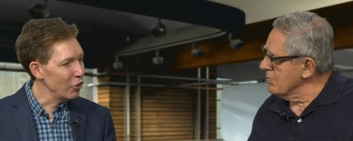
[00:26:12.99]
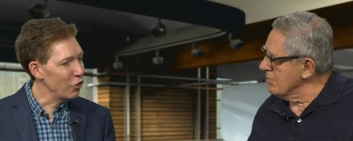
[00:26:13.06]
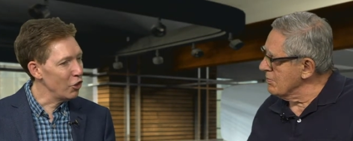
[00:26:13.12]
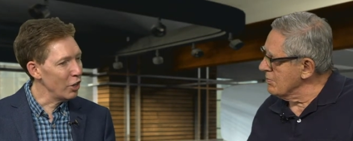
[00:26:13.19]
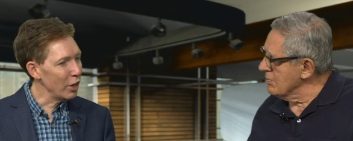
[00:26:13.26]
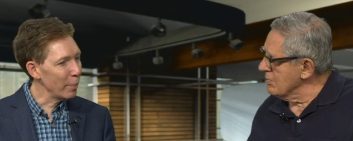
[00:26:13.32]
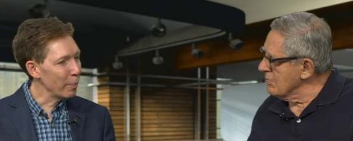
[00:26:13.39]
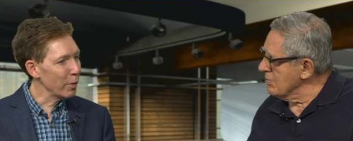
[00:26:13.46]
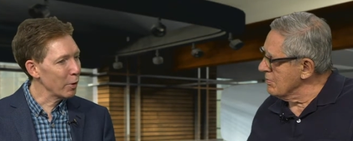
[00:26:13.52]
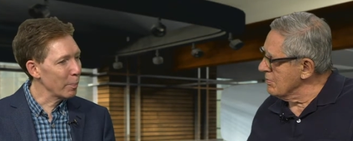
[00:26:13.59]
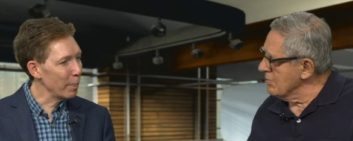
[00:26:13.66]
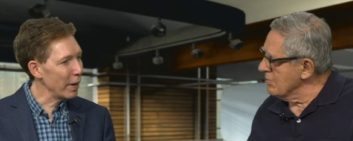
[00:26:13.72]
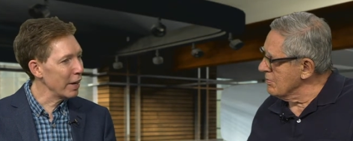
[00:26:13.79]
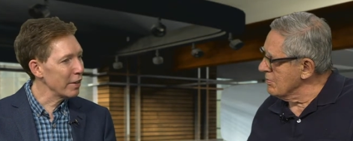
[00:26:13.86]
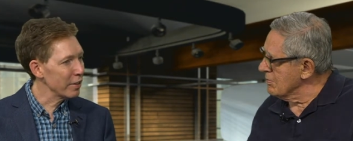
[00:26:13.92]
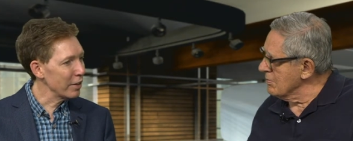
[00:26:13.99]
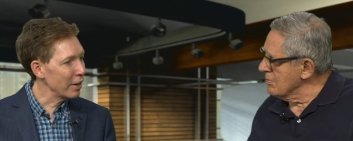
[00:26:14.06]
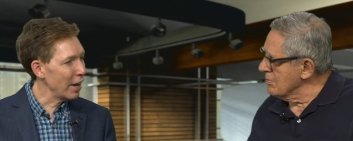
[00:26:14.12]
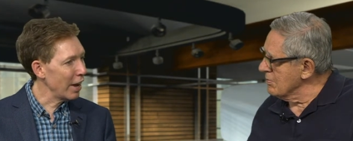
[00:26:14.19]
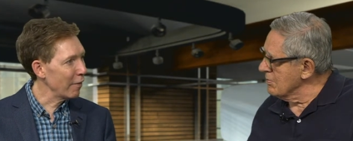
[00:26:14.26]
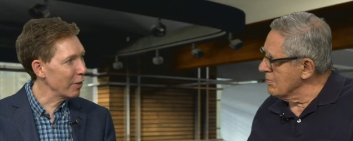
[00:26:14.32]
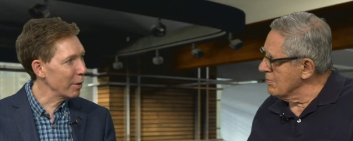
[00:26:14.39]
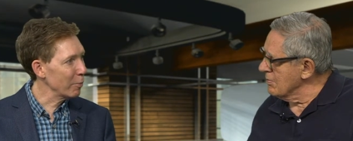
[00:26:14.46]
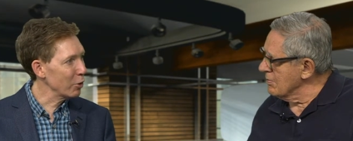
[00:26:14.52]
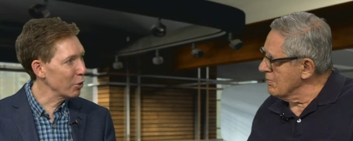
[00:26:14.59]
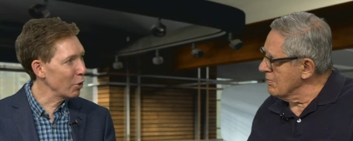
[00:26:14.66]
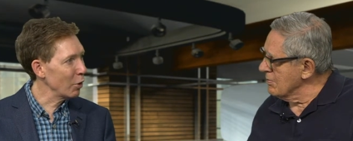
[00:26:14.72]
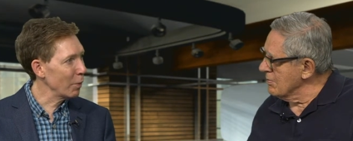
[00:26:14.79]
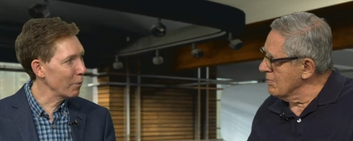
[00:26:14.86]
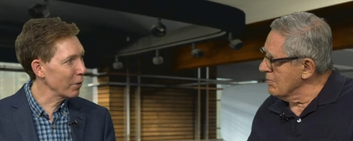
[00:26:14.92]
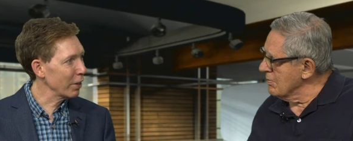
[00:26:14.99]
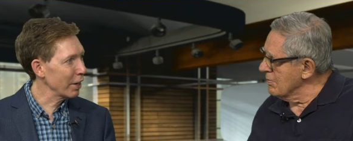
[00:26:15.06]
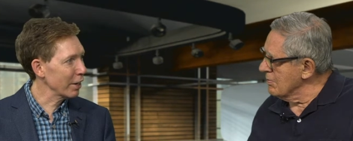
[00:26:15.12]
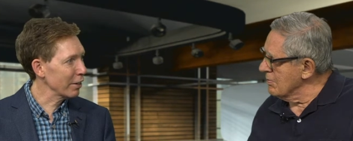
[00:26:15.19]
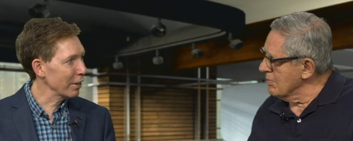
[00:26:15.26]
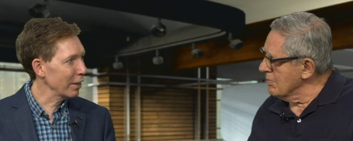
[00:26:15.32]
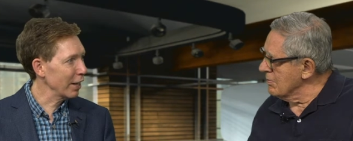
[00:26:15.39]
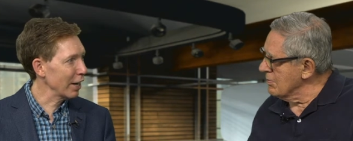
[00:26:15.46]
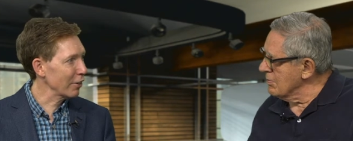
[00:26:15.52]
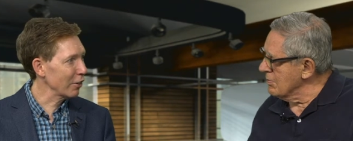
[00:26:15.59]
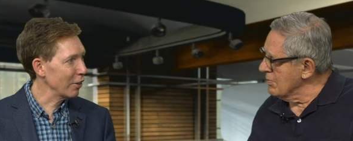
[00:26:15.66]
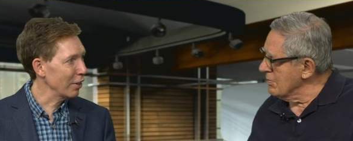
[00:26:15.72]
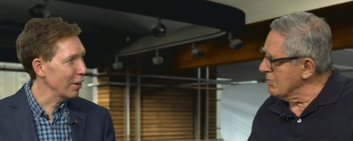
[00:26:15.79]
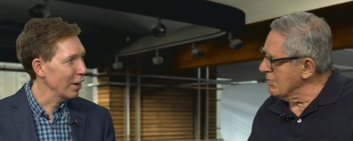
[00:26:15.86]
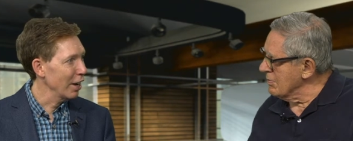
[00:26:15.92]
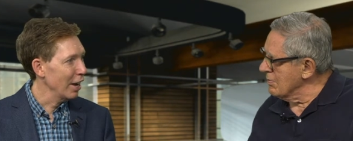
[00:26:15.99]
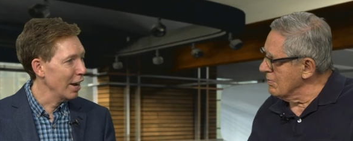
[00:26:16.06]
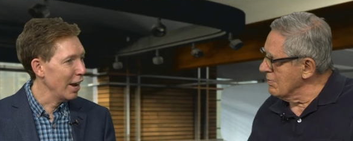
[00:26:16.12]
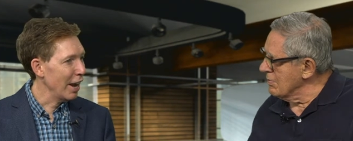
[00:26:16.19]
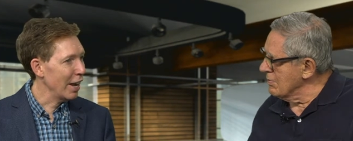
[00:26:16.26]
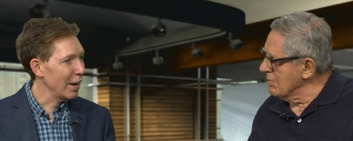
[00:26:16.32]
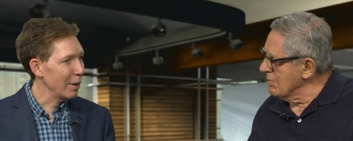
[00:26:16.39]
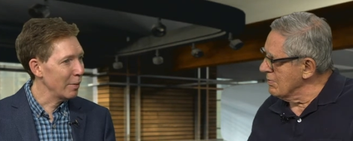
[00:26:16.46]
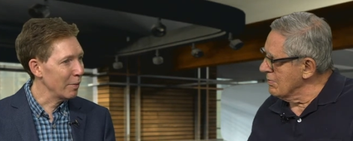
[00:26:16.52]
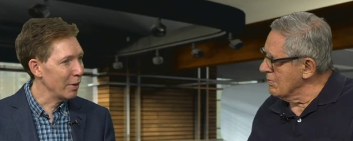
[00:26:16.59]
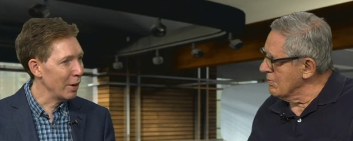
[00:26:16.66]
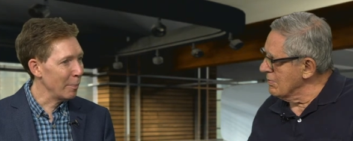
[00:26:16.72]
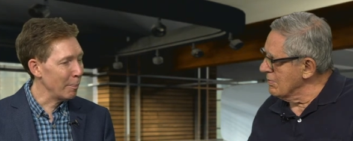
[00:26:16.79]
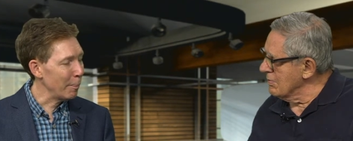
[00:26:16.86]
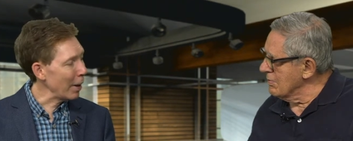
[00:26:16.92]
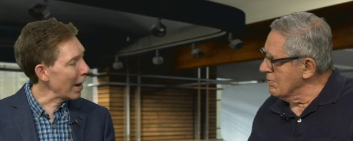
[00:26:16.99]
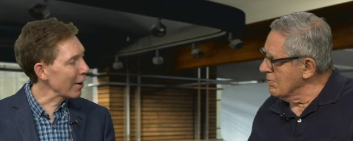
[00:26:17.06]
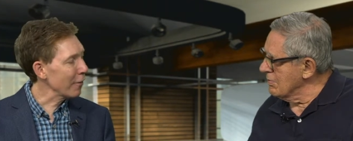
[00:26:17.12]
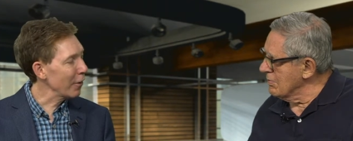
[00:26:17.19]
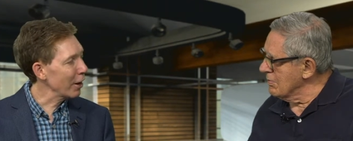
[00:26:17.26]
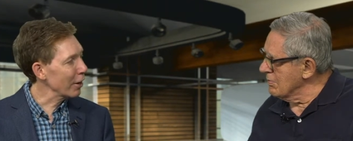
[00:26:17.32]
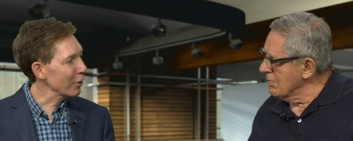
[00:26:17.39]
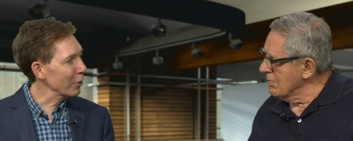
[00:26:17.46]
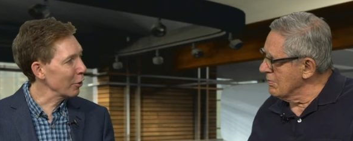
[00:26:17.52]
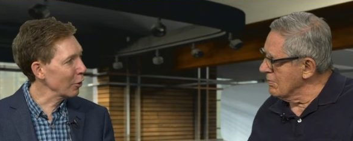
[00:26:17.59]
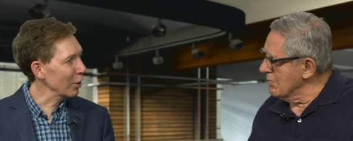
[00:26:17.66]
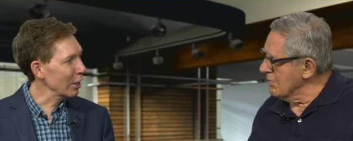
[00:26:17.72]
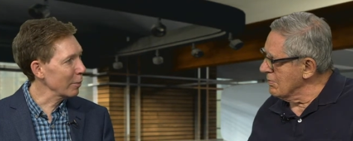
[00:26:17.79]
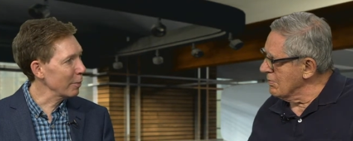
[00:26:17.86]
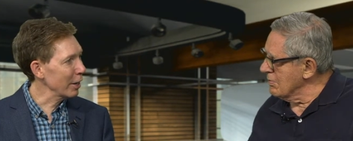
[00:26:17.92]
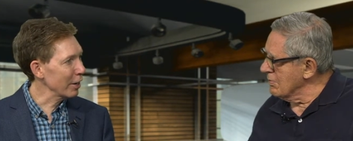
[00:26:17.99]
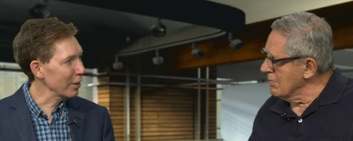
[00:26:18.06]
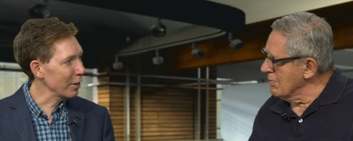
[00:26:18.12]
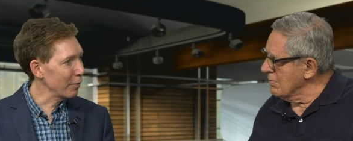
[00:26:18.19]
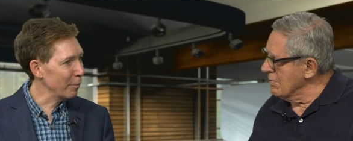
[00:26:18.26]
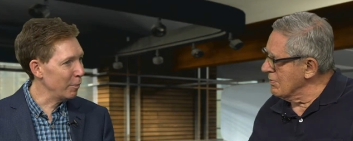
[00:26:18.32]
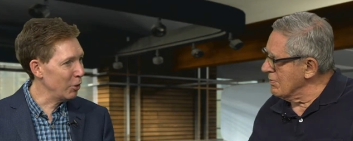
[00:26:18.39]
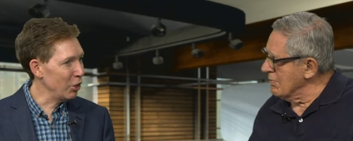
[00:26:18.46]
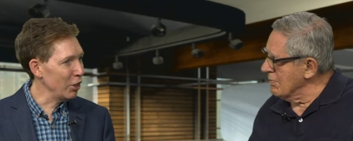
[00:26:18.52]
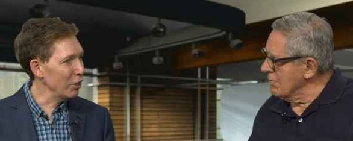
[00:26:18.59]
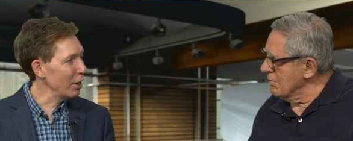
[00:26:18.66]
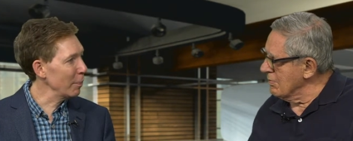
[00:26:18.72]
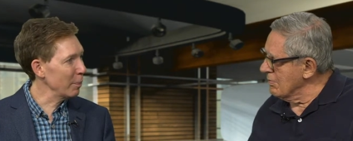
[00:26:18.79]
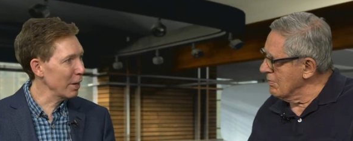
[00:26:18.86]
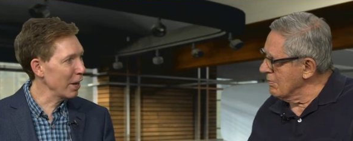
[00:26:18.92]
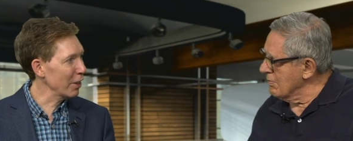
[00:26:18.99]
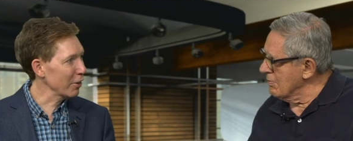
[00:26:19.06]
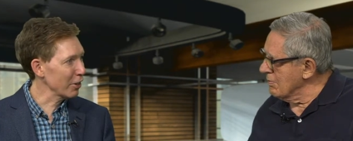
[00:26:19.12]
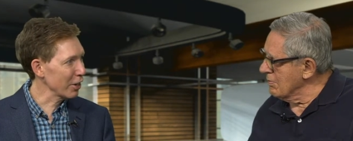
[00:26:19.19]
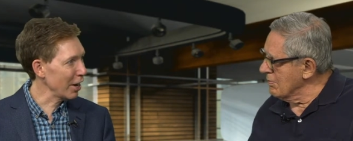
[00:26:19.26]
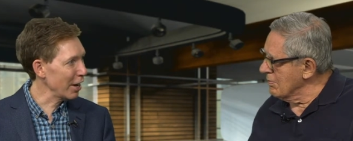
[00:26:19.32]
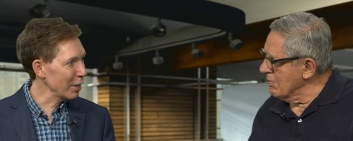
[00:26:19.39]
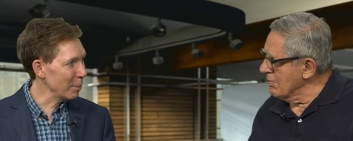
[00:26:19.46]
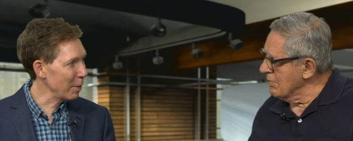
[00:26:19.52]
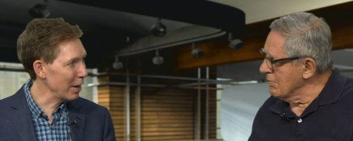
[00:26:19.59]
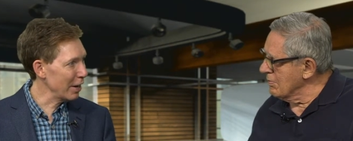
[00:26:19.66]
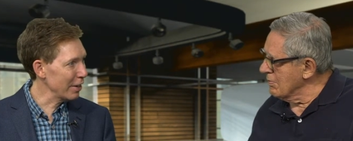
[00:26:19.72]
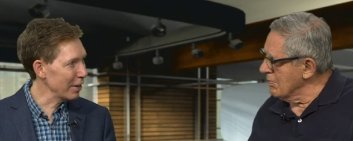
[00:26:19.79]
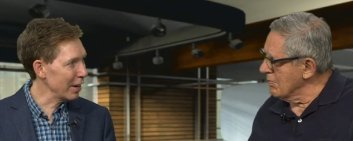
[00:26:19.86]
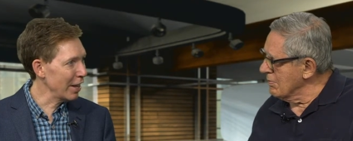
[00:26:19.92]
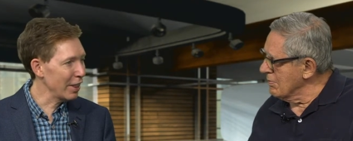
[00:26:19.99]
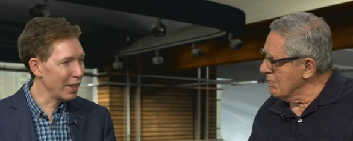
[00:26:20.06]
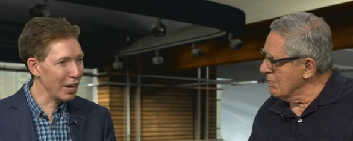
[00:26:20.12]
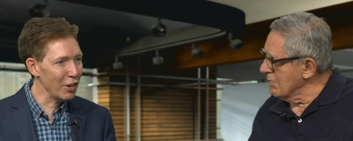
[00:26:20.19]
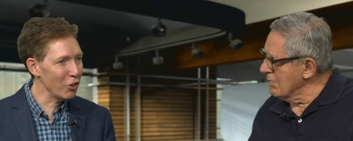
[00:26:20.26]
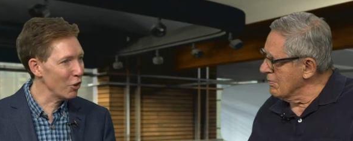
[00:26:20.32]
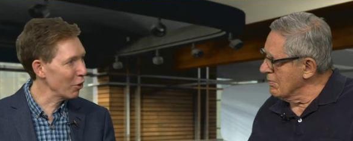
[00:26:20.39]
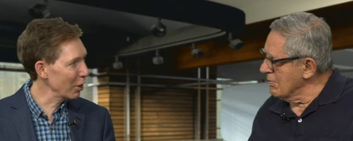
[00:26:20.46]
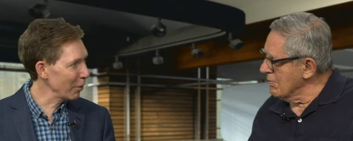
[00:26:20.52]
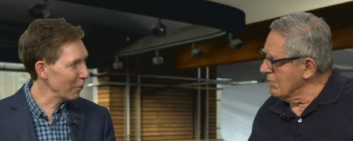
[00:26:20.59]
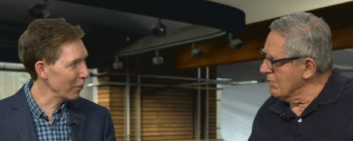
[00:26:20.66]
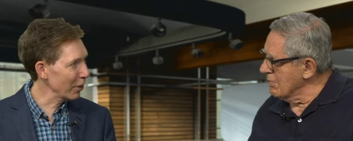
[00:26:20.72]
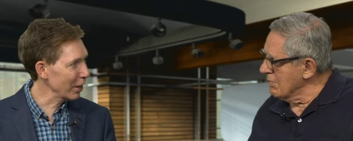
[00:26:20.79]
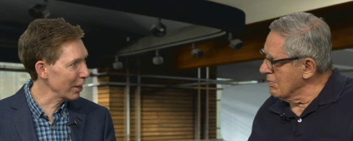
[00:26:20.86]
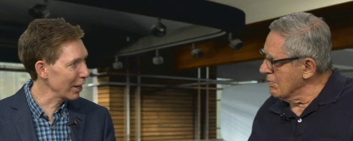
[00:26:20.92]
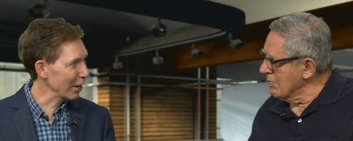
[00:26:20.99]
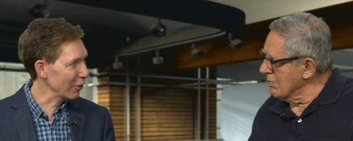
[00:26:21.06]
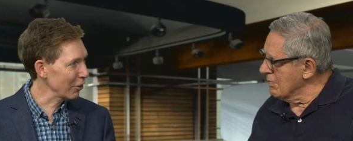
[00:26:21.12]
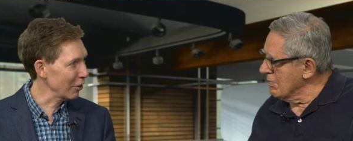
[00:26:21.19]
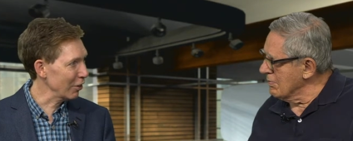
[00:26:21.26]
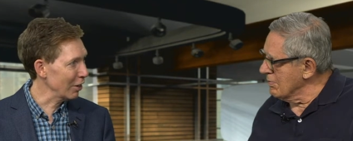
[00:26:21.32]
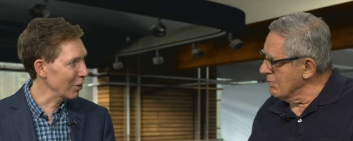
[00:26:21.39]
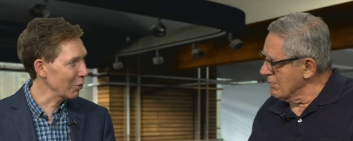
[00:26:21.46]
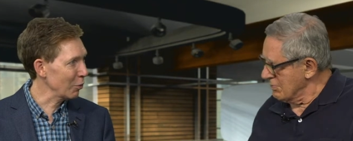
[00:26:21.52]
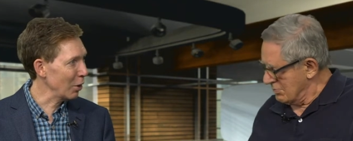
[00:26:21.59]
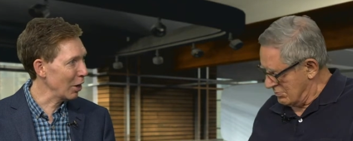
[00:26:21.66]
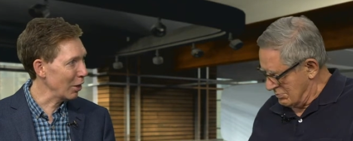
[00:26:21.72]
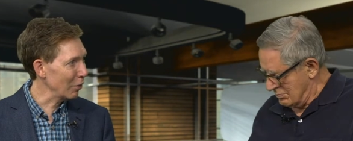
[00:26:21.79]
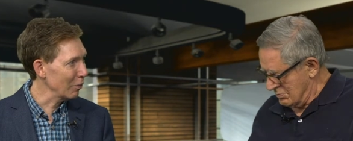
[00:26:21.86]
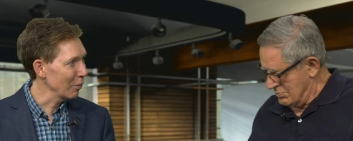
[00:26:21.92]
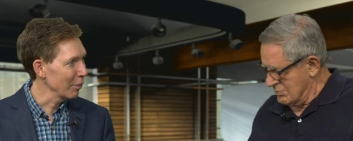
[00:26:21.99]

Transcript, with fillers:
Speaker 1: gin up their base and have them show up for the next election and it, it backfired totally because it ginned up the other side's base and they showed up for the election as well